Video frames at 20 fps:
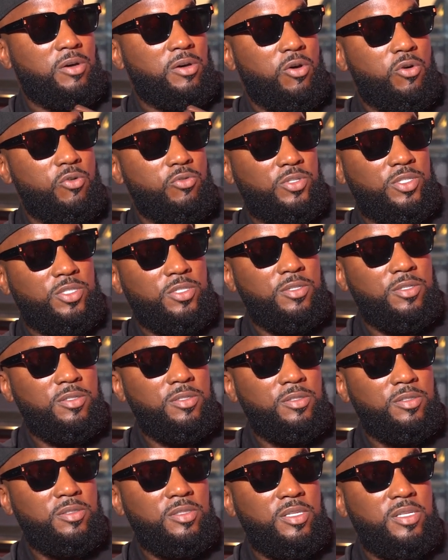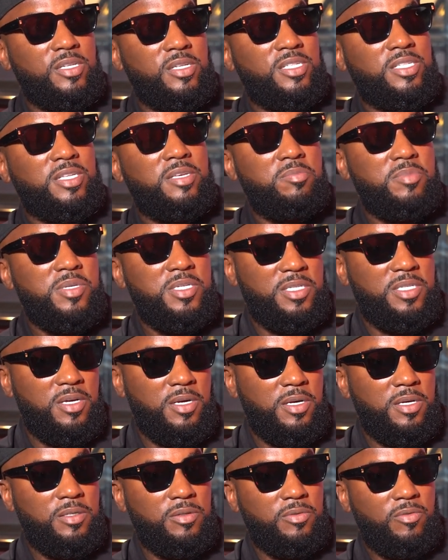culture that this can be
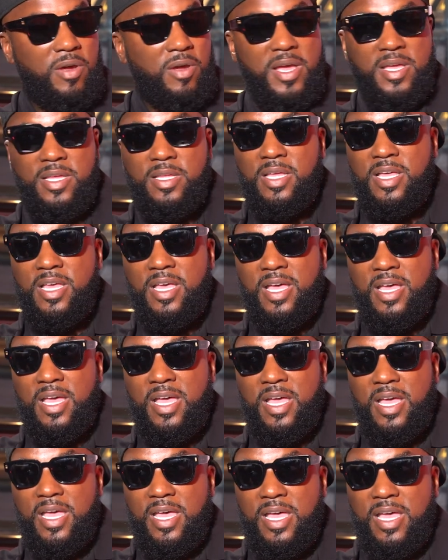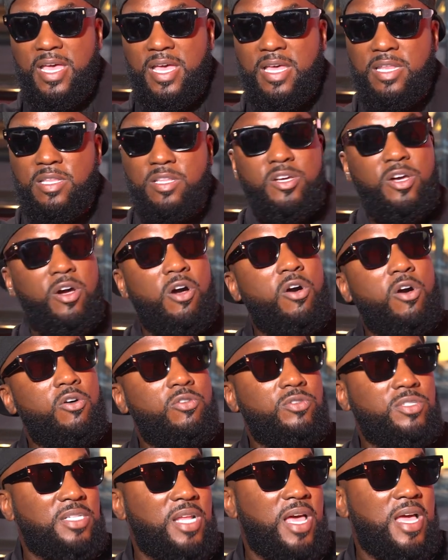done, right? Yeah. And the
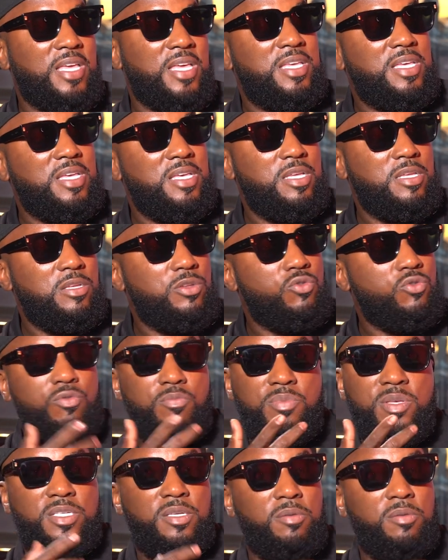calls that I get, you'll be